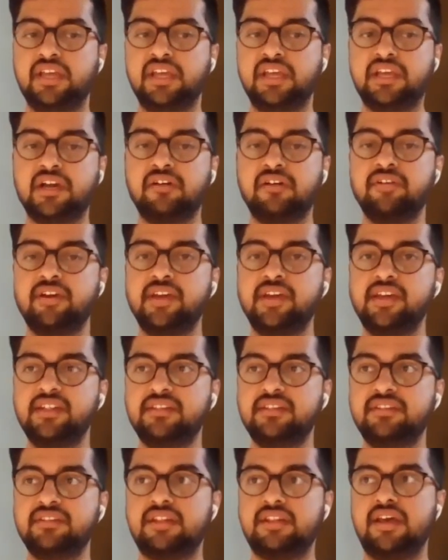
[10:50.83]
Takeaway
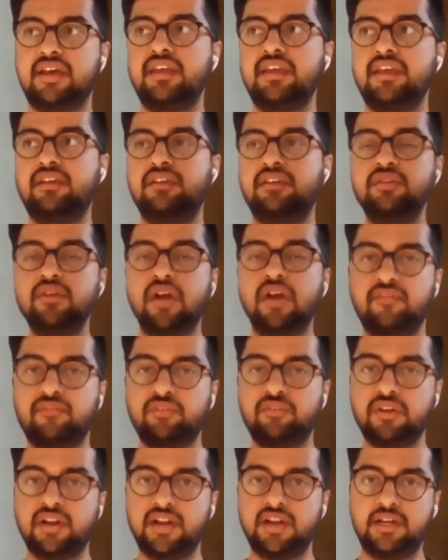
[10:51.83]
is like you
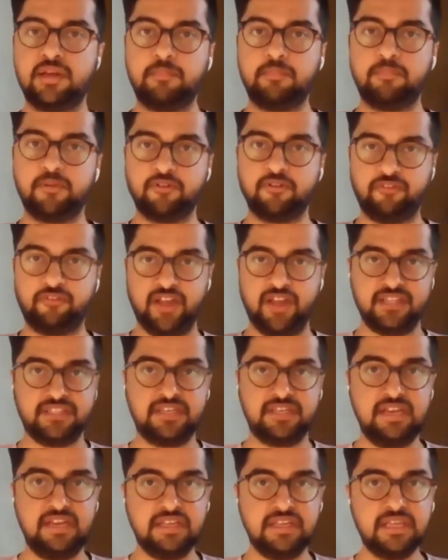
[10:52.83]
have to write a
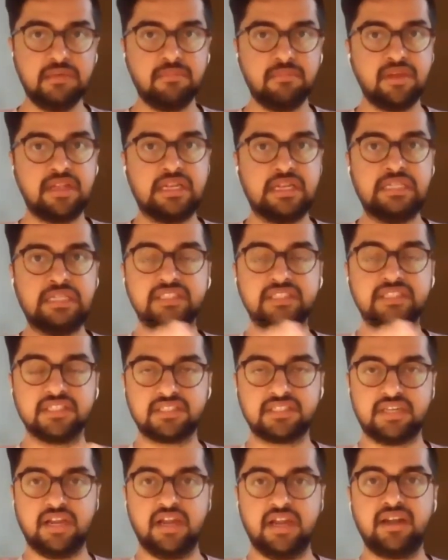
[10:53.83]
professional email,
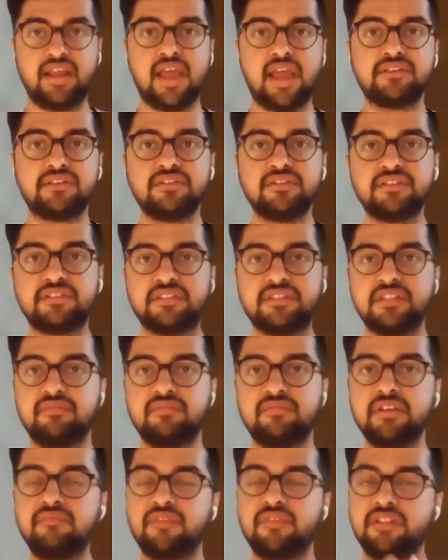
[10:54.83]
just attach your
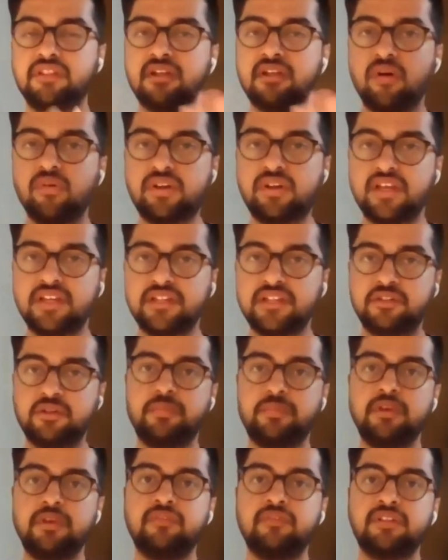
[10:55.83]
CV without
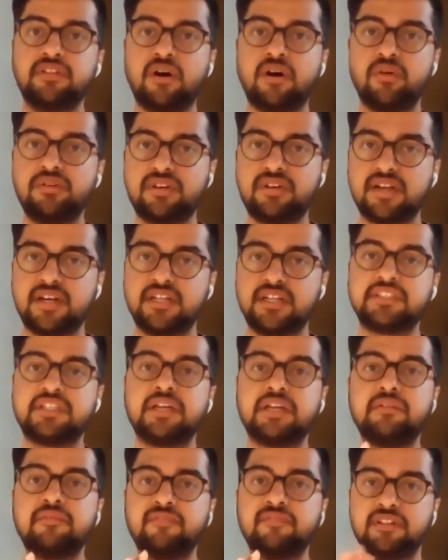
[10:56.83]
SOP, without
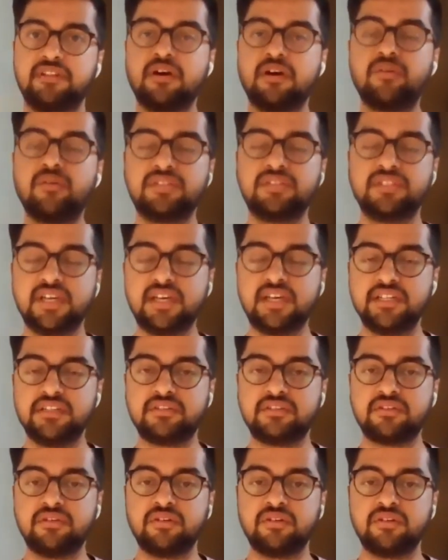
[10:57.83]
transcript, without GRE
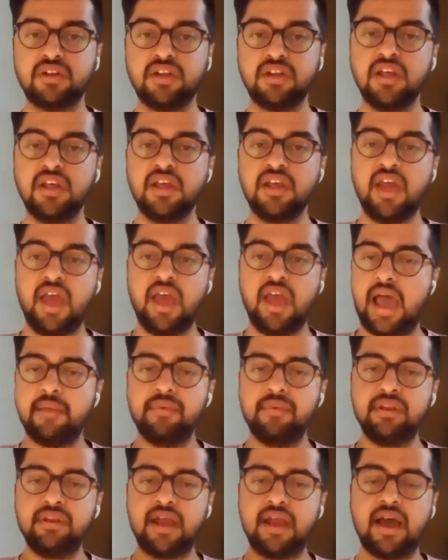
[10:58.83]
score.
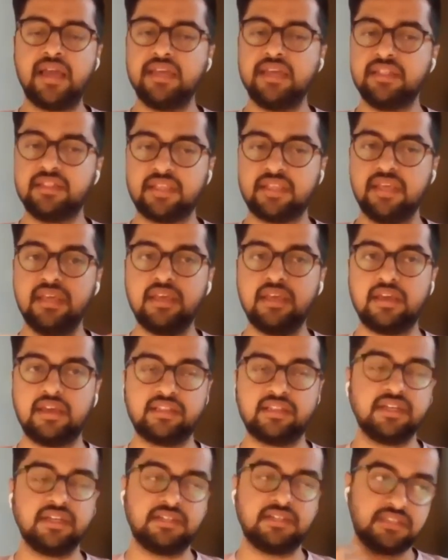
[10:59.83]
I mean, I
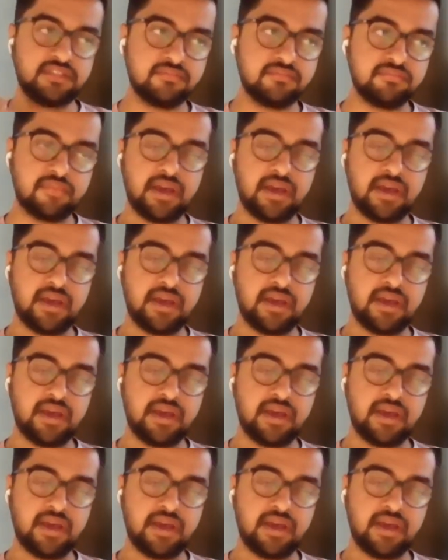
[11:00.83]
think that's